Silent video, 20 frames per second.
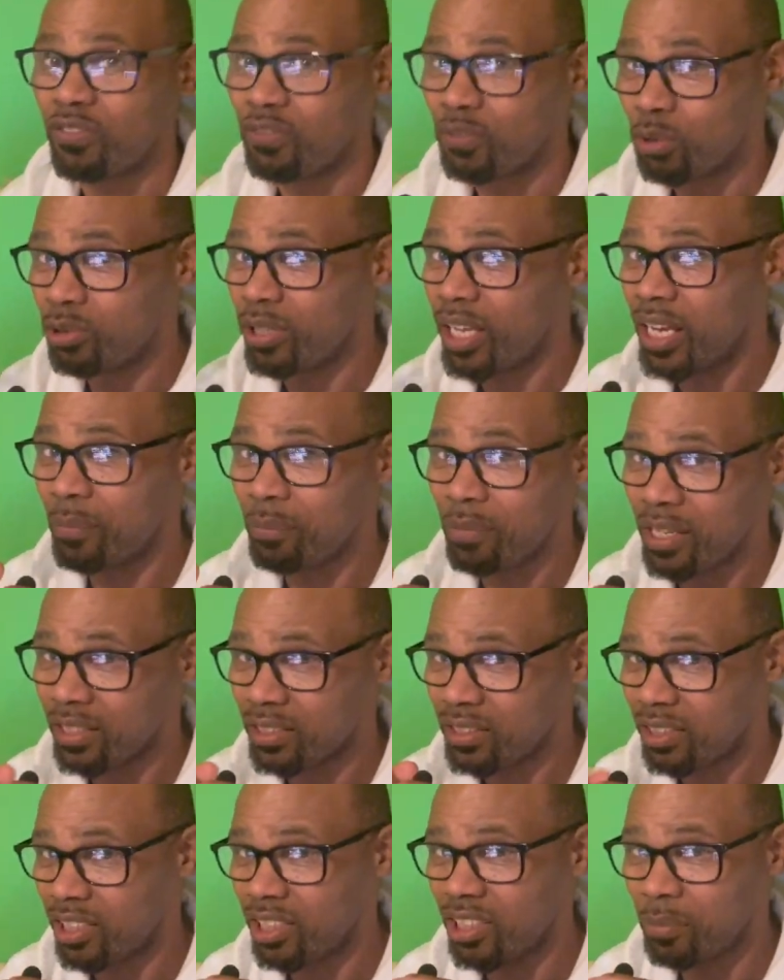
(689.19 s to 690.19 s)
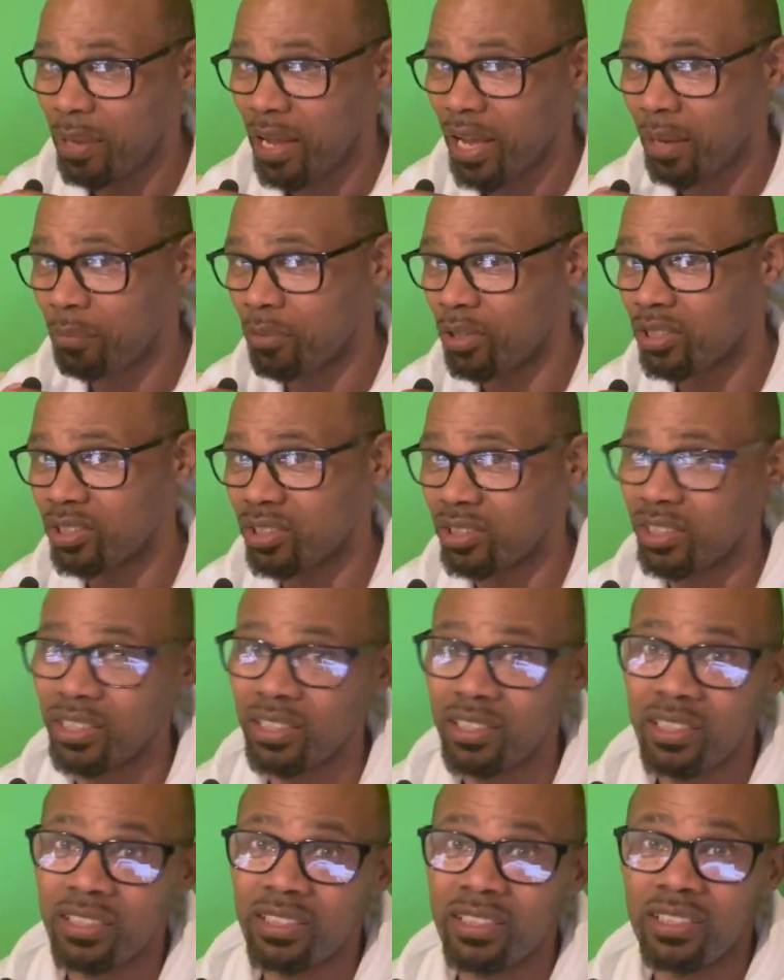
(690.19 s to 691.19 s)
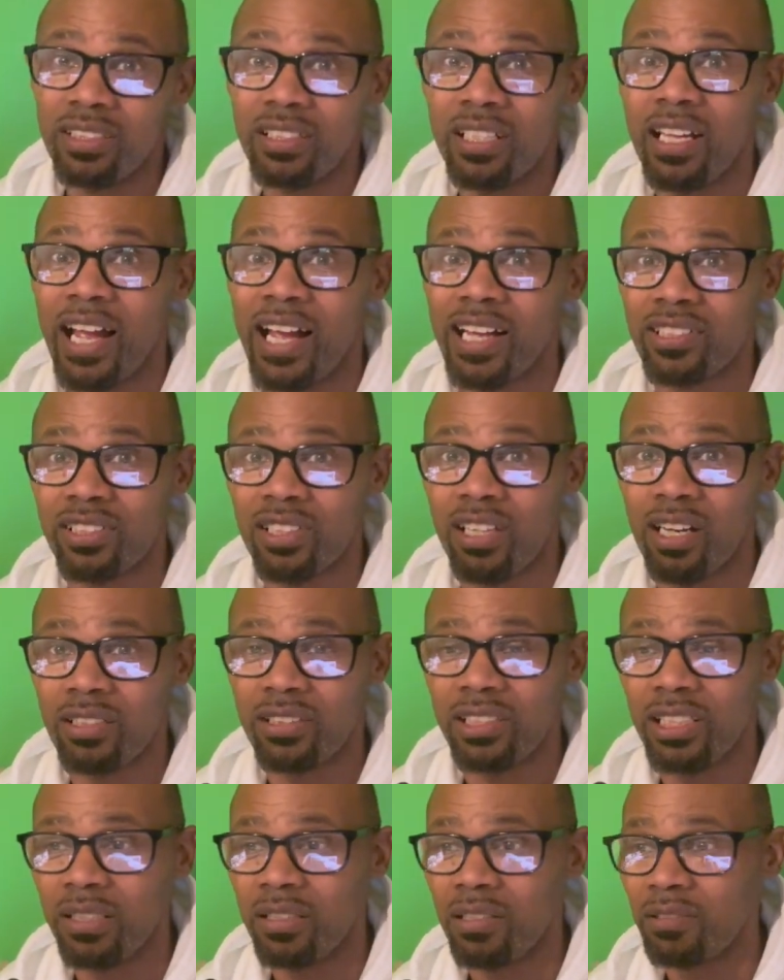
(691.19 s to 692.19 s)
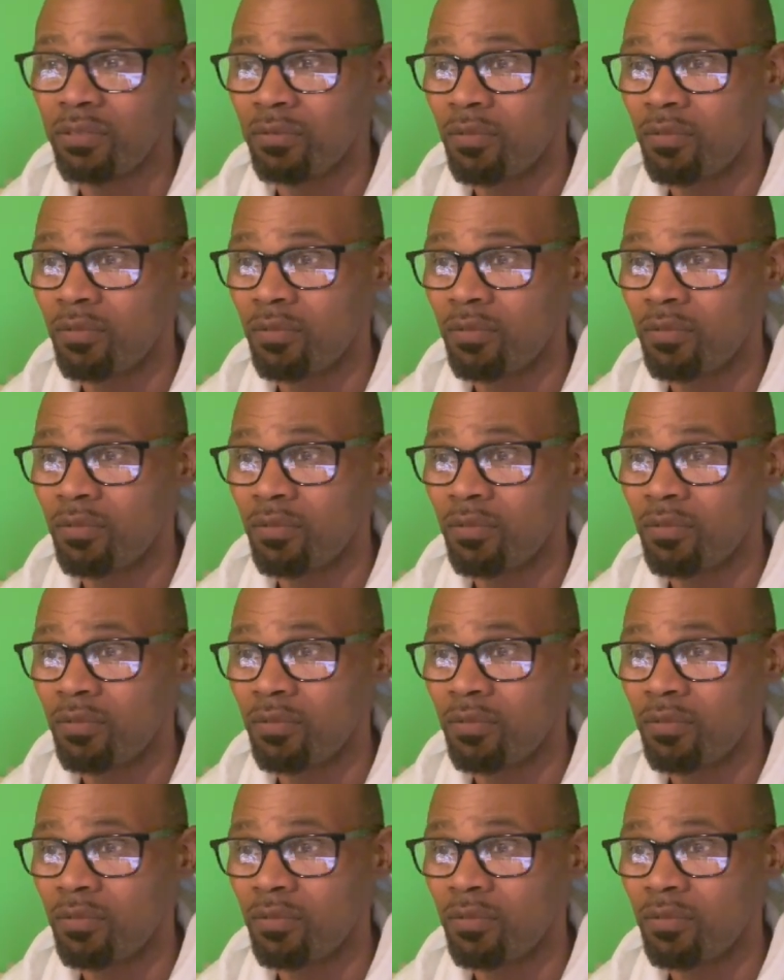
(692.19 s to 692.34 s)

full name Team Emirates XRG.